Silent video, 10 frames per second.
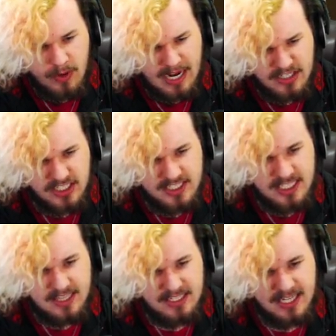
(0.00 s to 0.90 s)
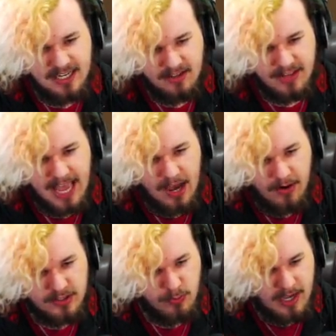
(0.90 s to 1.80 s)
We can actually see the till
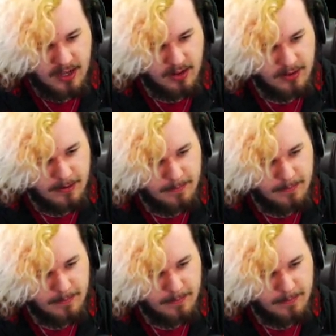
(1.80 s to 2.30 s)
now as well.